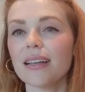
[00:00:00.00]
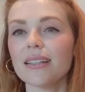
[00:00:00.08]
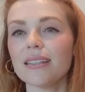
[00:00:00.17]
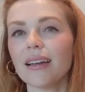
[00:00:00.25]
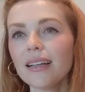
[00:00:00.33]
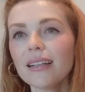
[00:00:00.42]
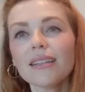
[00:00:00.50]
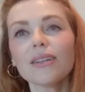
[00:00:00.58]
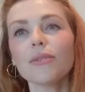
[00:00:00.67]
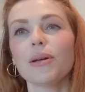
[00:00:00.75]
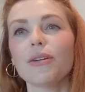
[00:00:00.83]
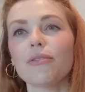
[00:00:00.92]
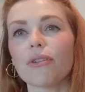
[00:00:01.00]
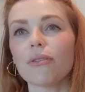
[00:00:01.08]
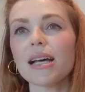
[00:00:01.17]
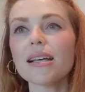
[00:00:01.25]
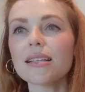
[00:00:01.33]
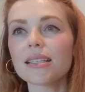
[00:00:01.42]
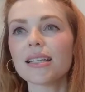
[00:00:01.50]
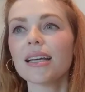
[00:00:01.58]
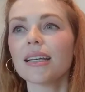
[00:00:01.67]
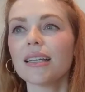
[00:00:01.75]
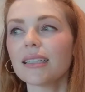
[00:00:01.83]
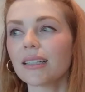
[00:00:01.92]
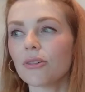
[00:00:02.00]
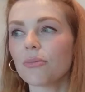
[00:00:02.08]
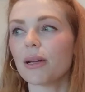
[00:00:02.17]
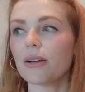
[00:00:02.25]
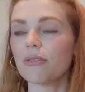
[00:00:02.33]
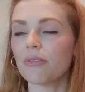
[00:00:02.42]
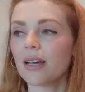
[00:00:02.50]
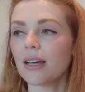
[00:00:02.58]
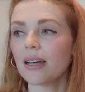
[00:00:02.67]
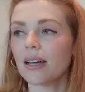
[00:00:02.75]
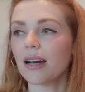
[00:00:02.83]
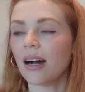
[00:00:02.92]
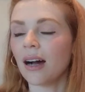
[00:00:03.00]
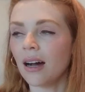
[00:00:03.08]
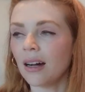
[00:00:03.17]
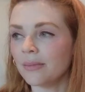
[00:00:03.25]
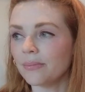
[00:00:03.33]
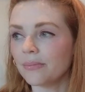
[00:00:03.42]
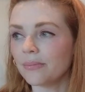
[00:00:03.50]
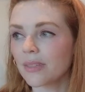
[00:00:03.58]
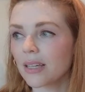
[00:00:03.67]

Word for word: taking a little bit of a rest, taking a little bit of um,